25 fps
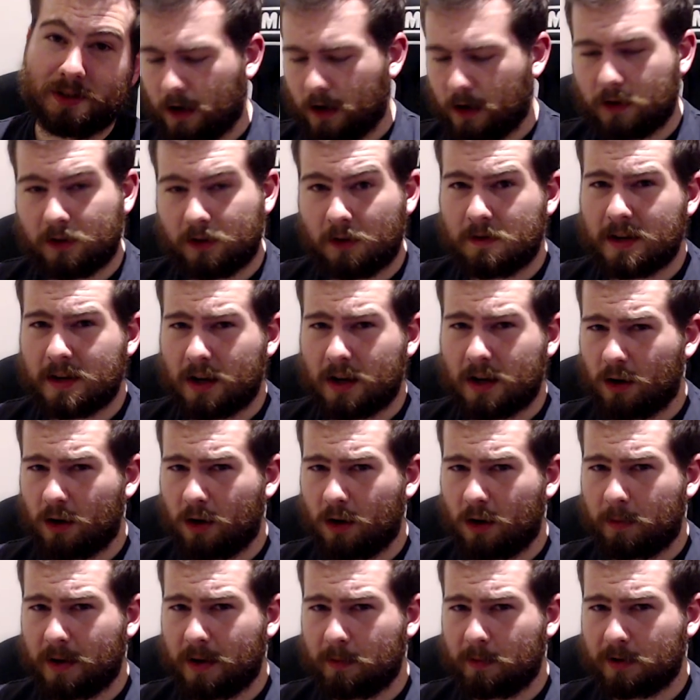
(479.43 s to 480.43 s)
I don't think a lot
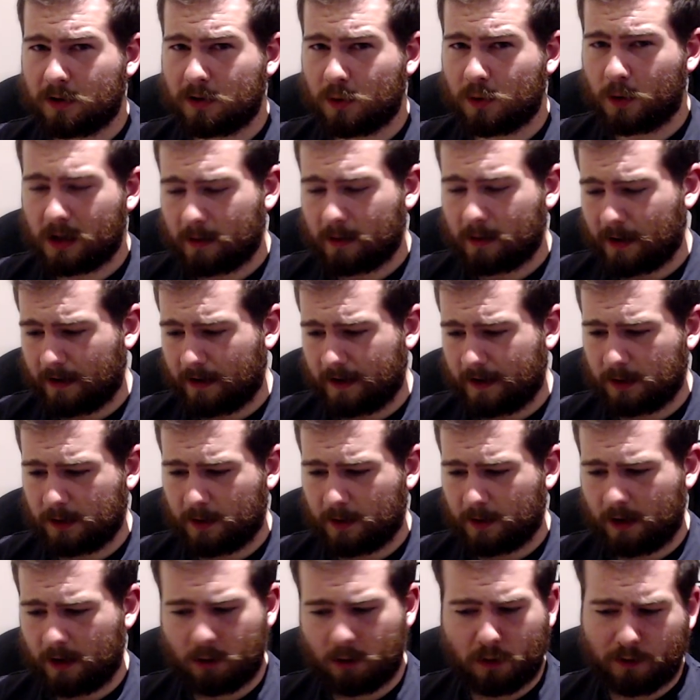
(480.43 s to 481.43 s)
of people are talking about these
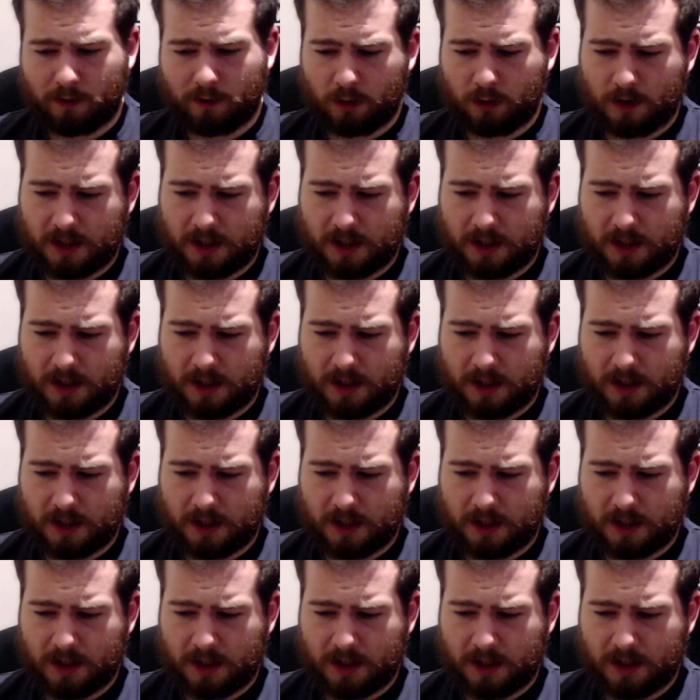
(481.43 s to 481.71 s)
when they review